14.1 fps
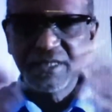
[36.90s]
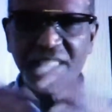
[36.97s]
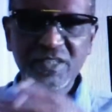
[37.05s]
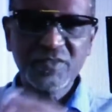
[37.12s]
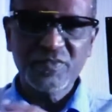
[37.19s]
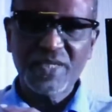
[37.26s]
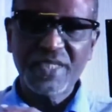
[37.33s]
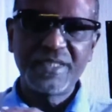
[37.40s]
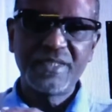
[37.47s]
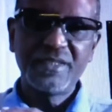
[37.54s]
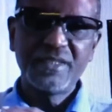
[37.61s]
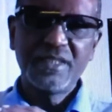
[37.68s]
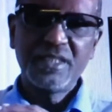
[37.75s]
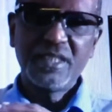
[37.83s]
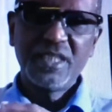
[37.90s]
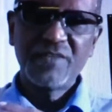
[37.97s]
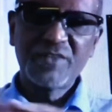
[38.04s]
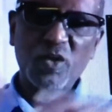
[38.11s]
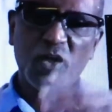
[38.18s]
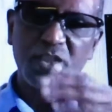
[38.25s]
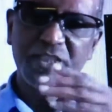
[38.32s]
that's fine. If
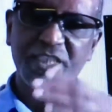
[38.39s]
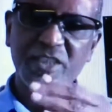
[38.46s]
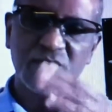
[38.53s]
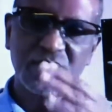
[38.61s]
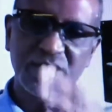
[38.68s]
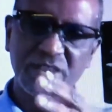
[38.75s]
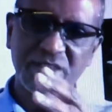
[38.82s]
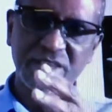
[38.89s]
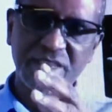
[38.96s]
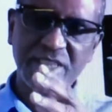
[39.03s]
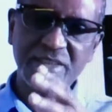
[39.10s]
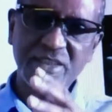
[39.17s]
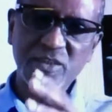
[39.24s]
the qualitative research says,